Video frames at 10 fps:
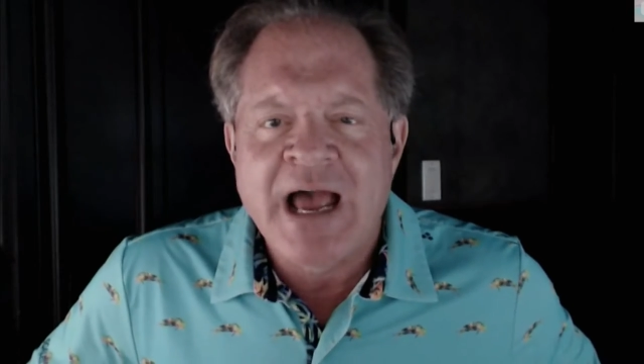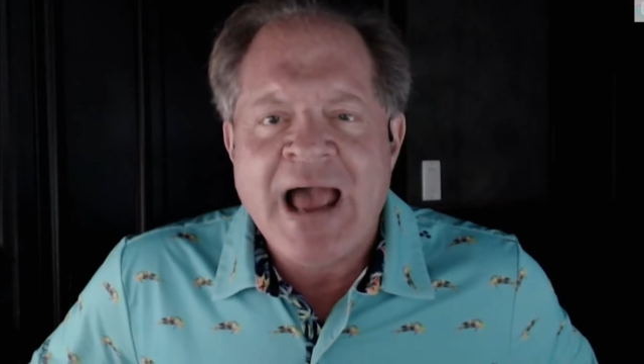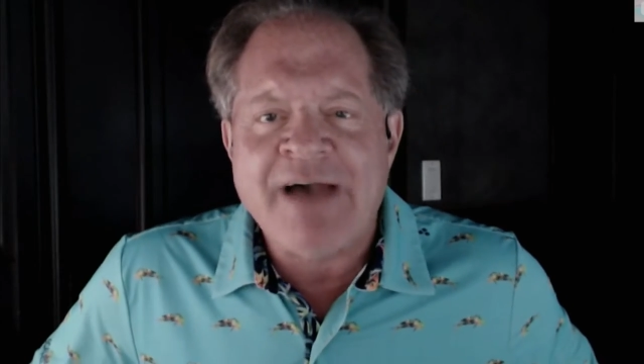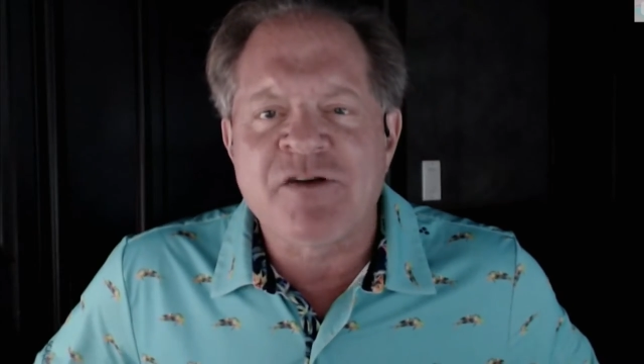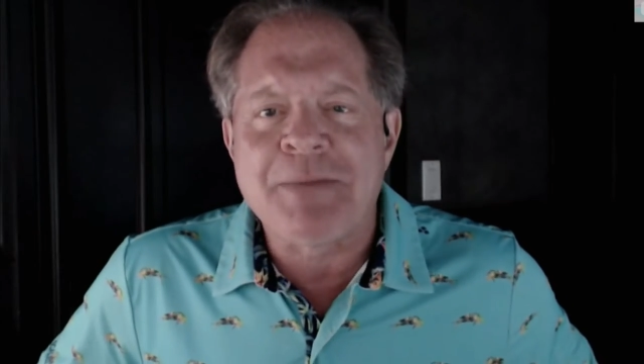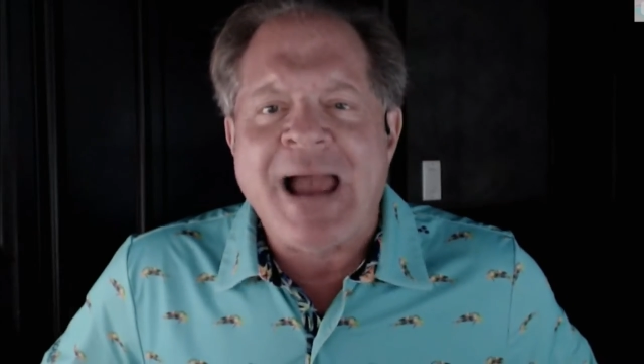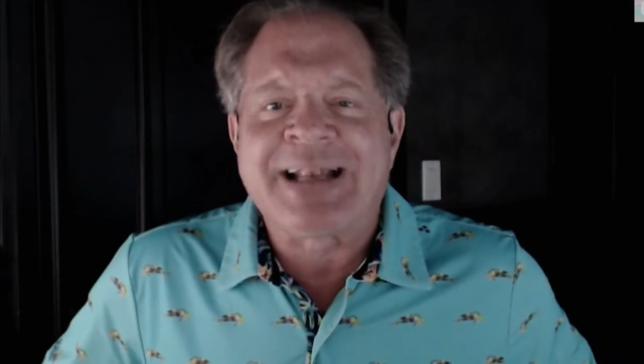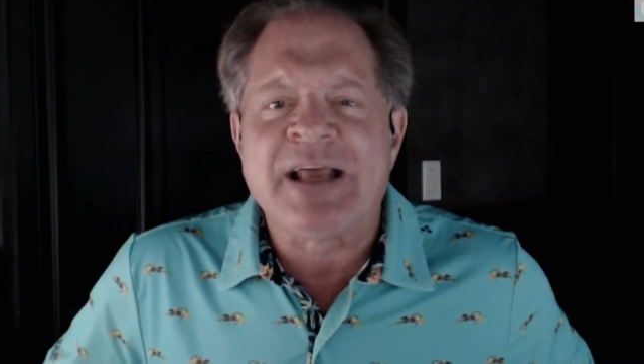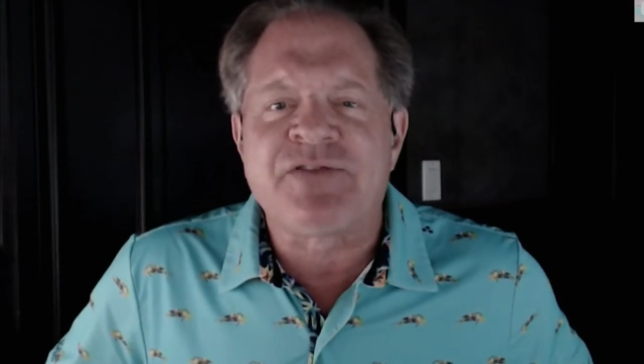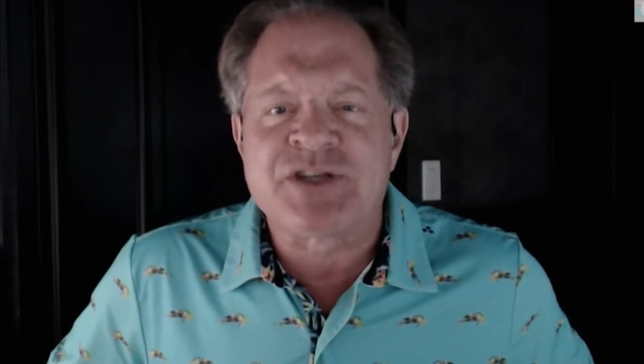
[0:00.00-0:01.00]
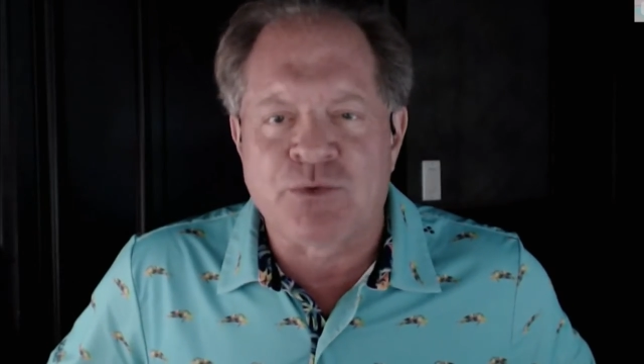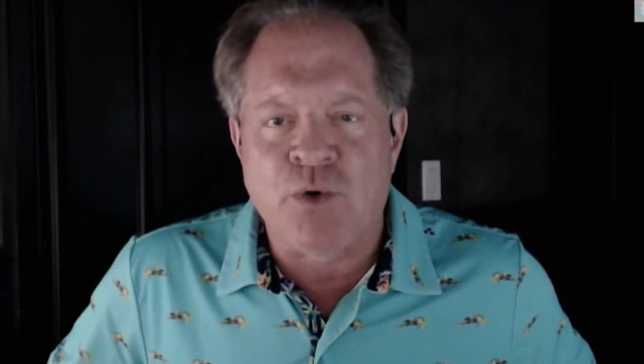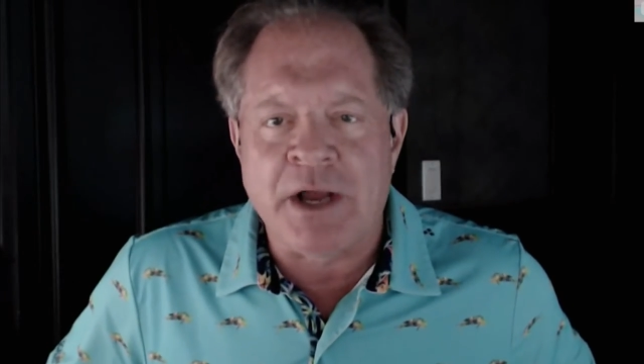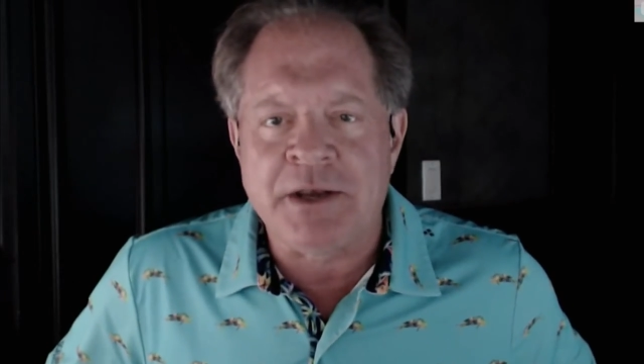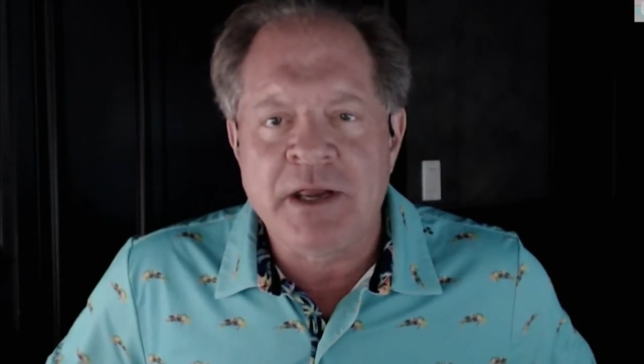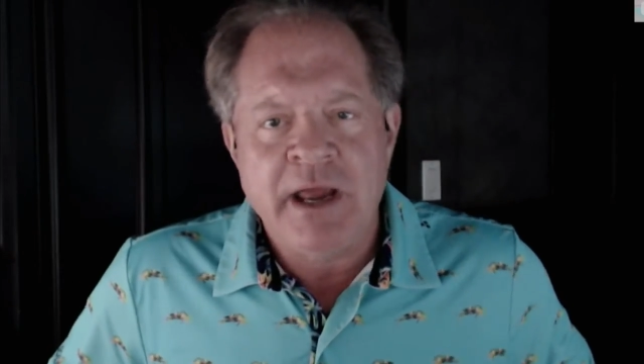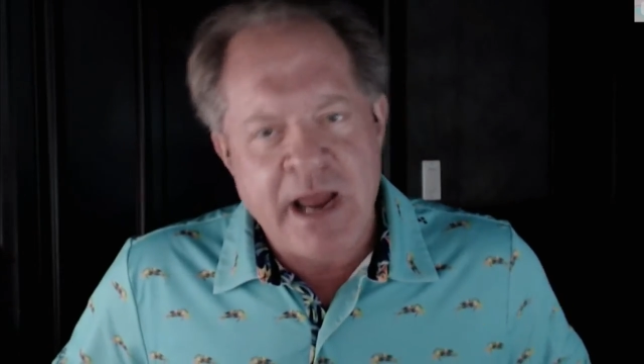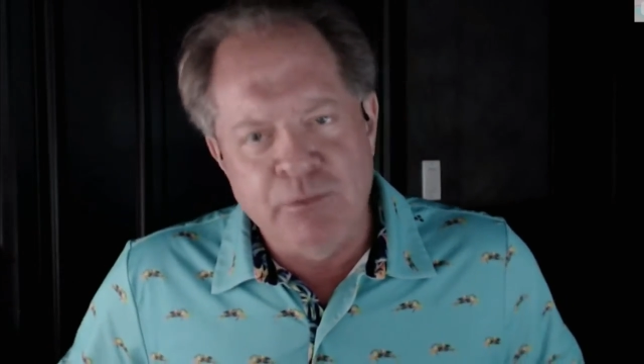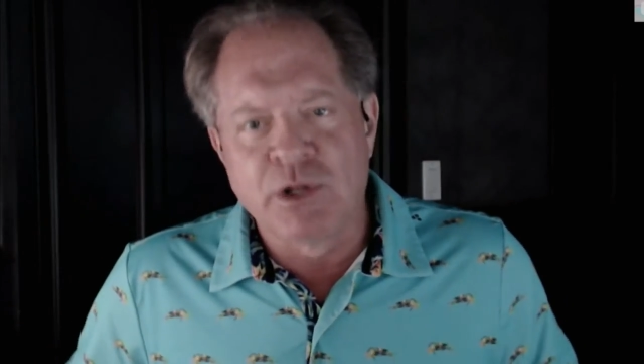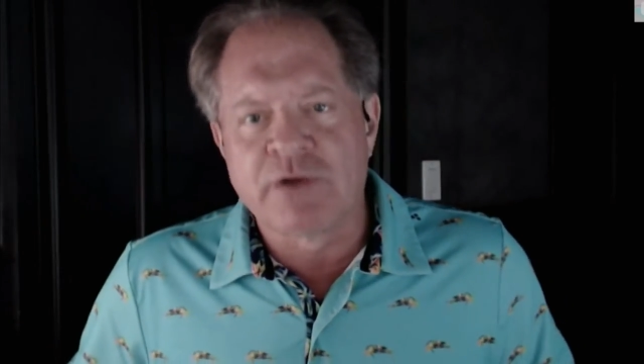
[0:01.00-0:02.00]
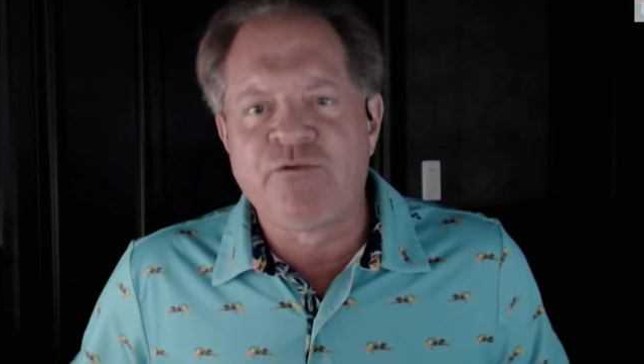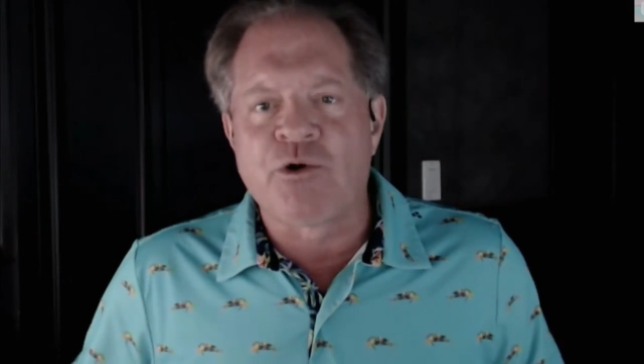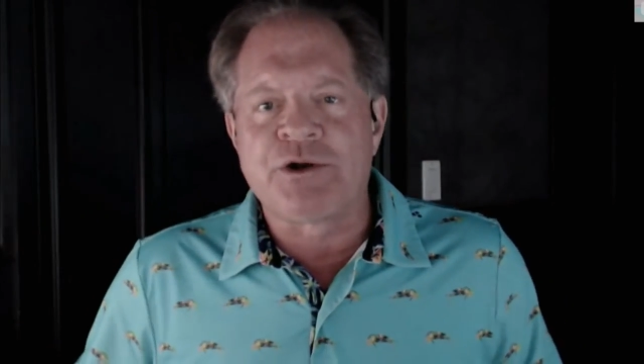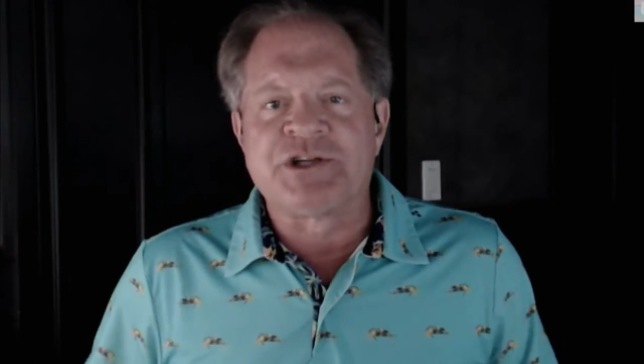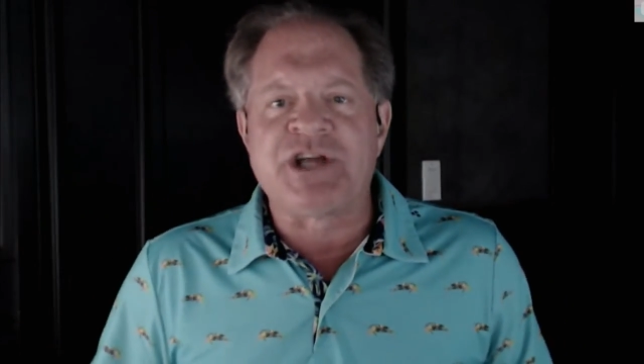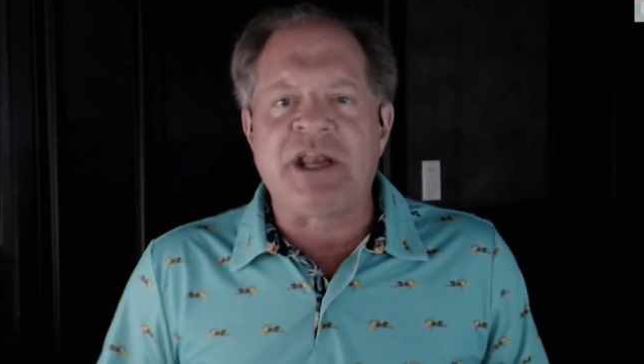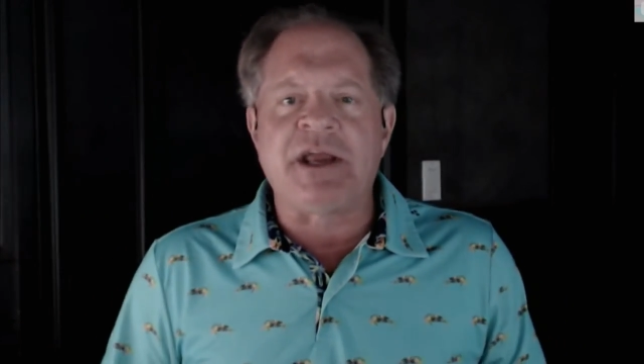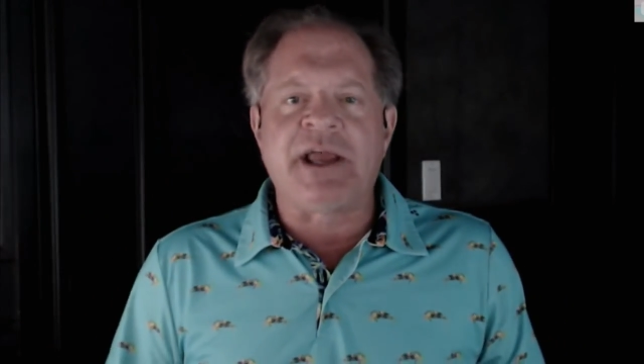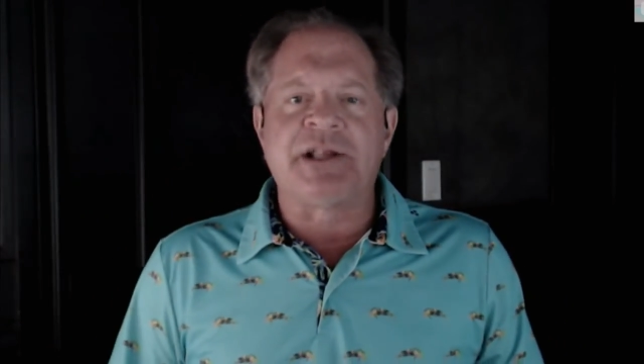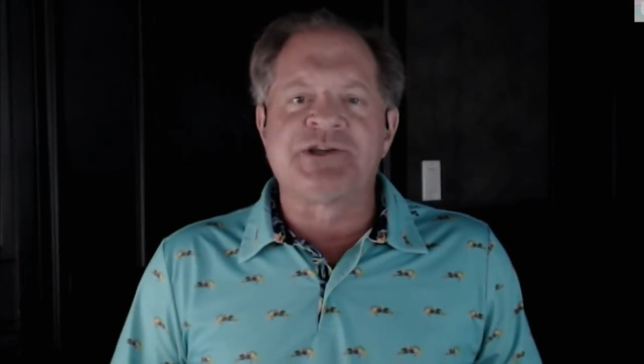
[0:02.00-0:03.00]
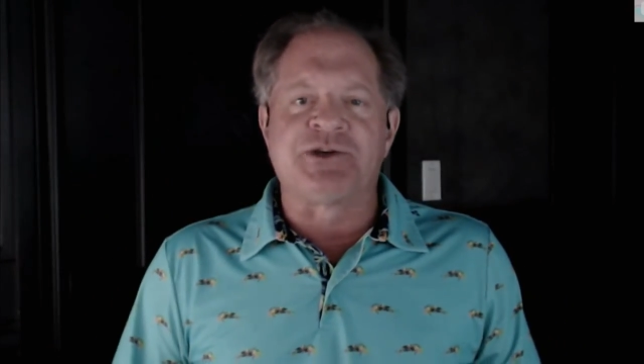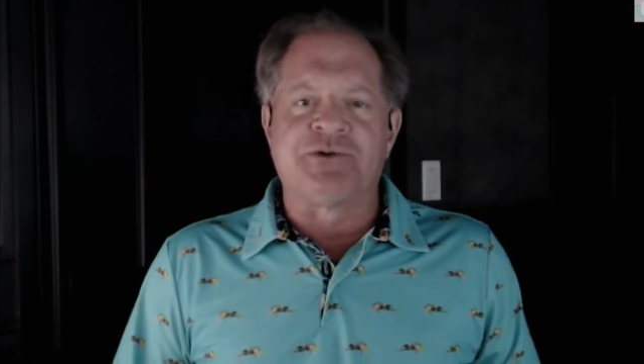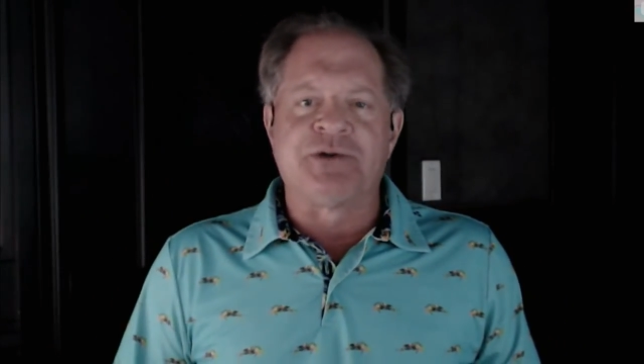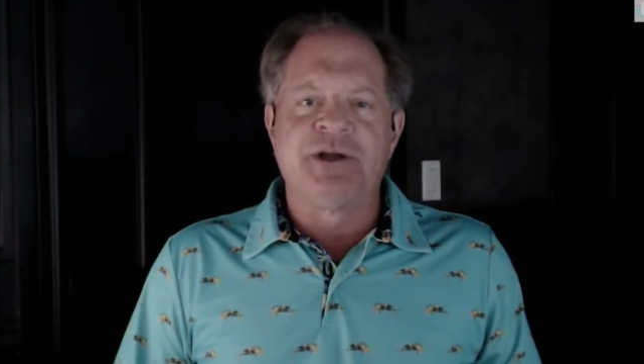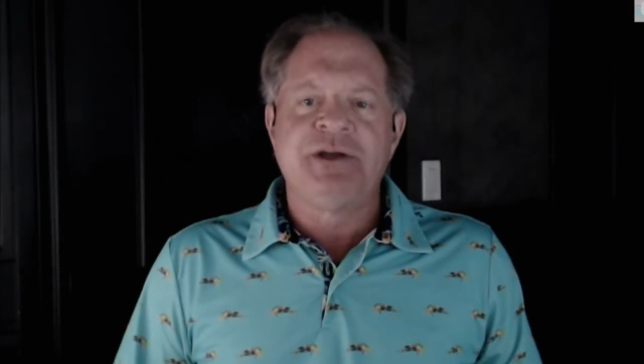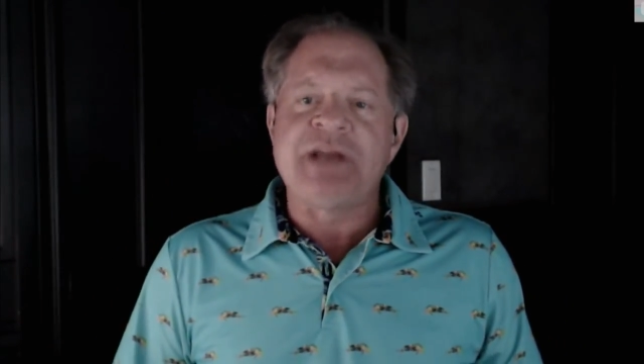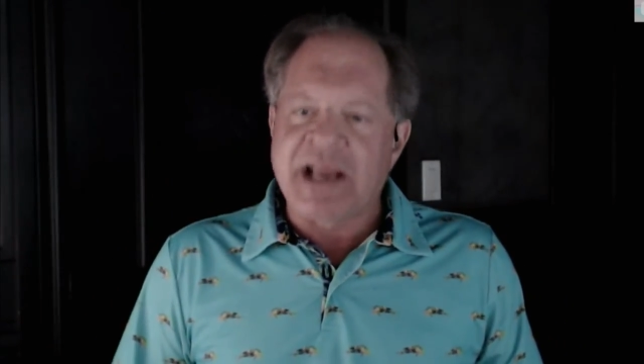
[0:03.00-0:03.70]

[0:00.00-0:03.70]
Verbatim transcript: have a magnificent one, and we'll look forward to seeing you again soon. Take